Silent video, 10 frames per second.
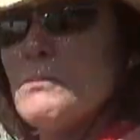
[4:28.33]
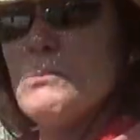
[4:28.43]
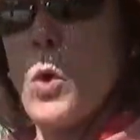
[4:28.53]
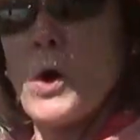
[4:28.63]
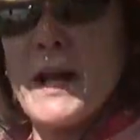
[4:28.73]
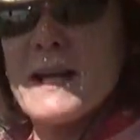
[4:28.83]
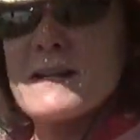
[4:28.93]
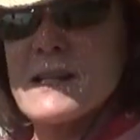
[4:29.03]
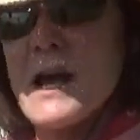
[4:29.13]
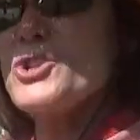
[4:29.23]
morning
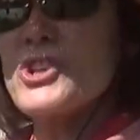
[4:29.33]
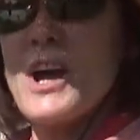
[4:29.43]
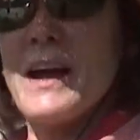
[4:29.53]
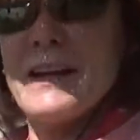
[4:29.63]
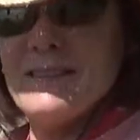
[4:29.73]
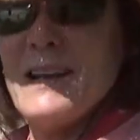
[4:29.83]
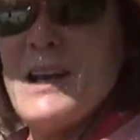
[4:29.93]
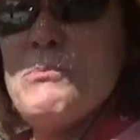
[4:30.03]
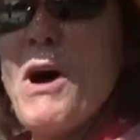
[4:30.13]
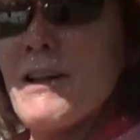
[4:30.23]
sunshine
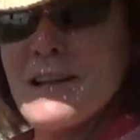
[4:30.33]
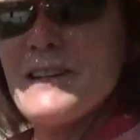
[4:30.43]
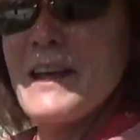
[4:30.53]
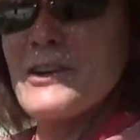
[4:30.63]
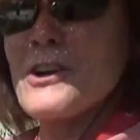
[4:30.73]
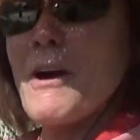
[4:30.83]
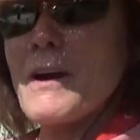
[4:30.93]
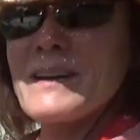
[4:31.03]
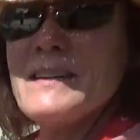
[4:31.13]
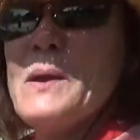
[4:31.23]
pollinator
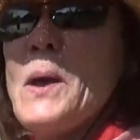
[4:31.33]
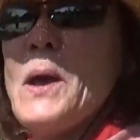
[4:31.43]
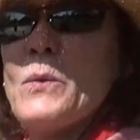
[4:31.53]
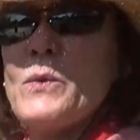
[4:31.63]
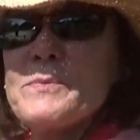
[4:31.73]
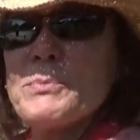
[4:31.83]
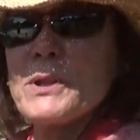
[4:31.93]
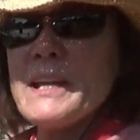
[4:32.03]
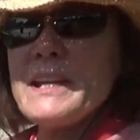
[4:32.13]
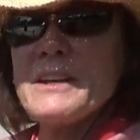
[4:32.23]
garden with
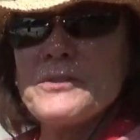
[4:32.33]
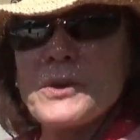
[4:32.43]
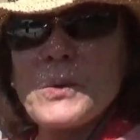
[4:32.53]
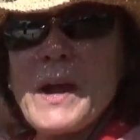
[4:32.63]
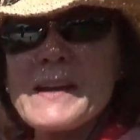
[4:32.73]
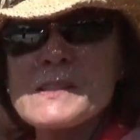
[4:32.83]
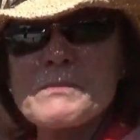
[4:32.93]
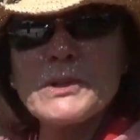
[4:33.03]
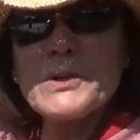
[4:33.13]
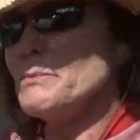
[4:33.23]
plenty of Greg's Blue